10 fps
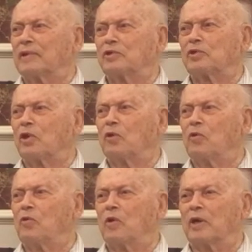
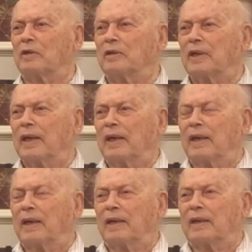so
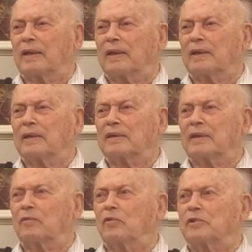
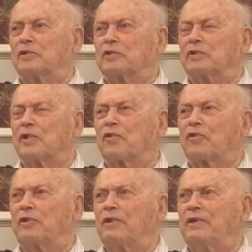it was
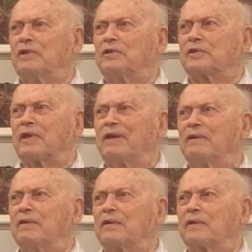30 years
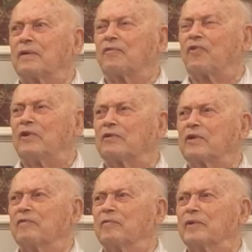later that the federal
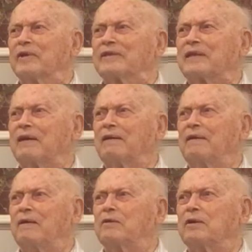government decided
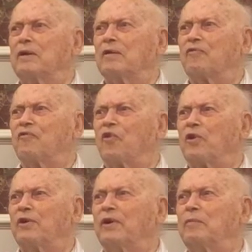they couldn't
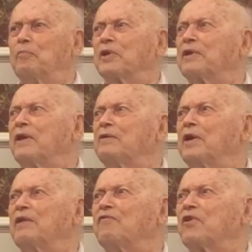afford it, but they
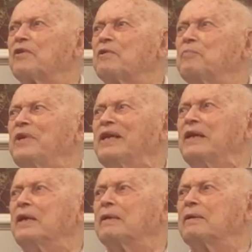grandfathered
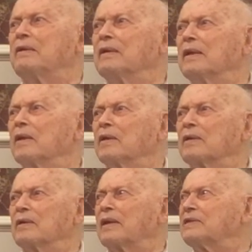me in.
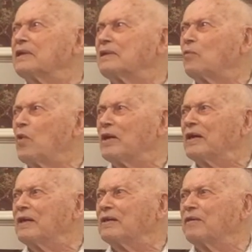That's
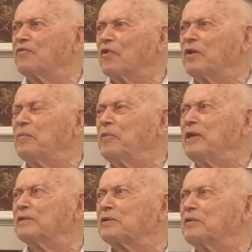why I can afford to
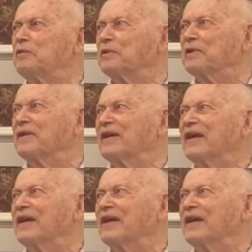be at Schooner.